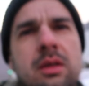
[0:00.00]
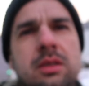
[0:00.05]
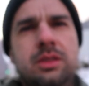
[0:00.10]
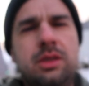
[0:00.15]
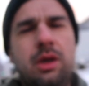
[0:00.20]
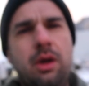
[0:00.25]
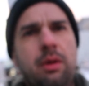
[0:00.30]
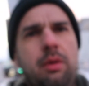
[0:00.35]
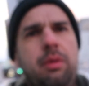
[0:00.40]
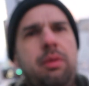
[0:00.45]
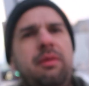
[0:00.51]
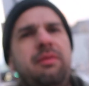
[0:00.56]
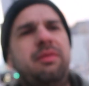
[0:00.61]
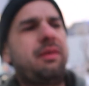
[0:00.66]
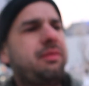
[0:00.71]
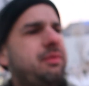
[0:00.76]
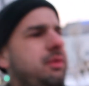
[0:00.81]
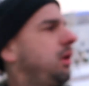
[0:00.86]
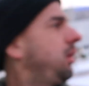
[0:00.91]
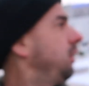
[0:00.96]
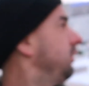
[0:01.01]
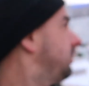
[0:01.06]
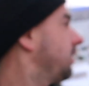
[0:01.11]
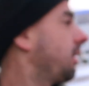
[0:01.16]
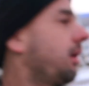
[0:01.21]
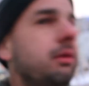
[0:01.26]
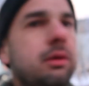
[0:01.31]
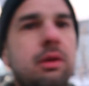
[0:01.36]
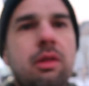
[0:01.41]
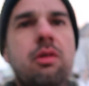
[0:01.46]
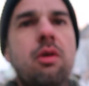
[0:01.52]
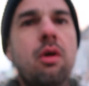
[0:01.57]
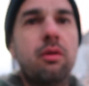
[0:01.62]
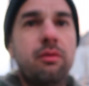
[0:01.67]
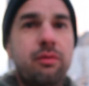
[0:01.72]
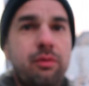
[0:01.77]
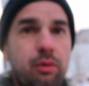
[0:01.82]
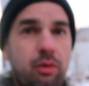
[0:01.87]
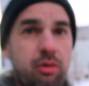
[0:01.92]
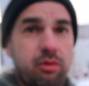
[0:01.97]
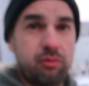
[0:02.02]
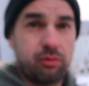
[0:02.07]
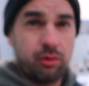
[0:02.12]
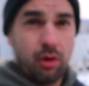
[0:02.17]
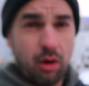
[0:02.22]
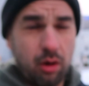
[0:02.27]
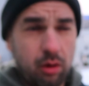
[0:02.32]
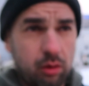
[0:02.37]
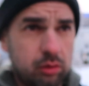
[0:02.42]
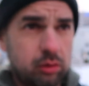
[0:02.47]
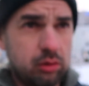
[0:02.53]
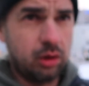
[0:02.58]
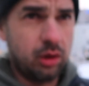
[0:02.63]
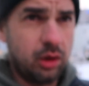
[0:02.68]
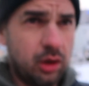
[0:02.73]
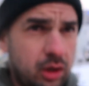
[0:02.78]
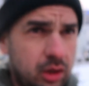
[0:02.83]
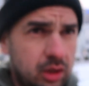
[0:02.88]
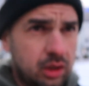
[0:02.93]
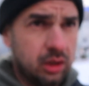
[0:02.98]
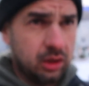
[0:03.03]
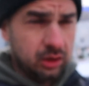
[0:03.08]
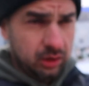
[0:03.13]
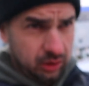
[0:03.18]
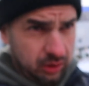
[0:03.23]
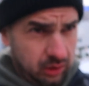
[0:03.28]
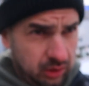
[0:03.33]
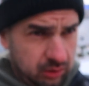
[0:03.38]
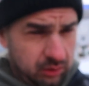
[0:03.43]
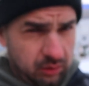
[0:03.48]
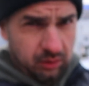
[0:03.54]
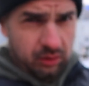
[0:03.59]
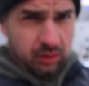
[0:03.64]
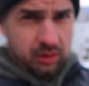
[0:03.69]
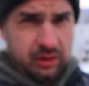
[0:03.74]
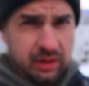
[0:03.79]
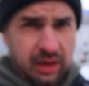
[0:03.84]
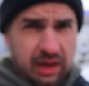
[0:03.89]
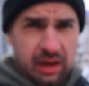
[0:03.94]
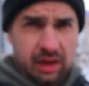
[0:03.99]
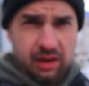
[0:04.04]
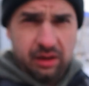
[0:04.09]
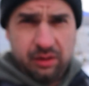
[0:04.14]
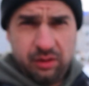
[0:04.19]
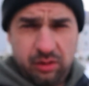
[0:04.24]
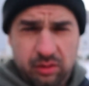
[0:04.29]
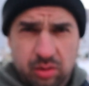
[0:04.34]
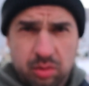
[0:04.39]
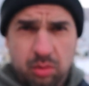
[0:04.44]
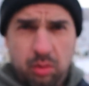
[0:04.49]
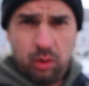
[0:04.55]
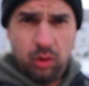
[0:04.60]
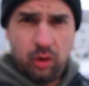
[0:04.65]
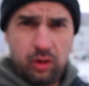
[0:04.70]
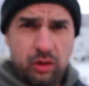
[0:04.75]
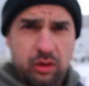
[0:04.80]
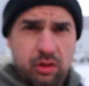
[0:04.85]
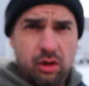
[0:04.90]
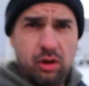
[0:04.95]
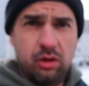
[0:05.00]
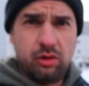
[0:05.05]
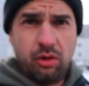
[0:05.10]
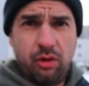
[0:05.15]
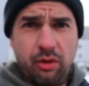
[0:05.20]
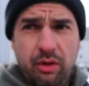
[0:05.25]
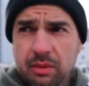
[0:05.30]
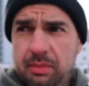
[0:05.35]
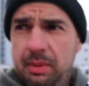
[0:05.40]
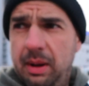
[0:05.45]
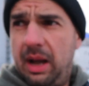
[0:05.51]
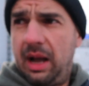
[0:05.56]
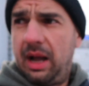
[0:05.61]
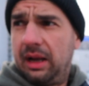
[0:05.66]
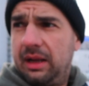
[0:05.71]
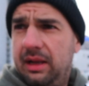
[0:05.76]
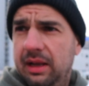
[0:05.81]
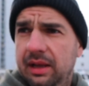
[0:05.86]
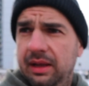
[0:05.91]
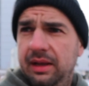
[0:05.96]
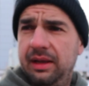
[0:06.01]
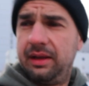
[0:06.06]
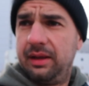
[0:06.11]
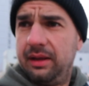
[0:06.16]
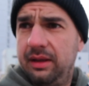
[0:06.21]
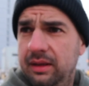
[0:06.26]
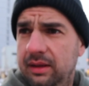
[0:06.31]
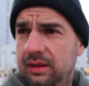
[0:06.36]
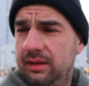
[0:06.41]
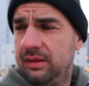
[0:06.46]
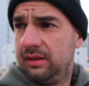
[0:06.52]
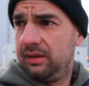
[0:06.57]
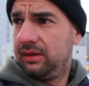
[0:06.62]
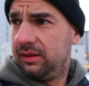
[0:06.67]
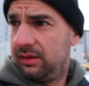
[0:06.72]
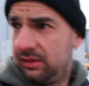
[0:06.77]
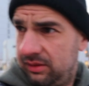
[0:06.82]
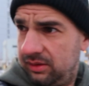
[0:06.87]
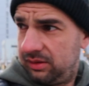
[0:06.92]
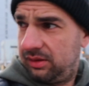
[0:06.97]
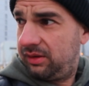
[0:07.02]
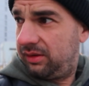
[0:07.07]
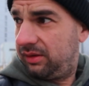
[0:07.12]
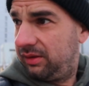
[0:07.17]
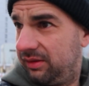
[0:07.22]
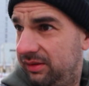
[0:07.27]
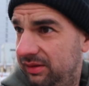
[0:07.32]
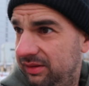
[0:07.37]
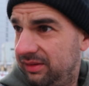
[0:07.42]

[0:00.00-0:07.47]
So, I've left the hotel, we're just going for a stroll down towards Odori Park. Police cars. Oh.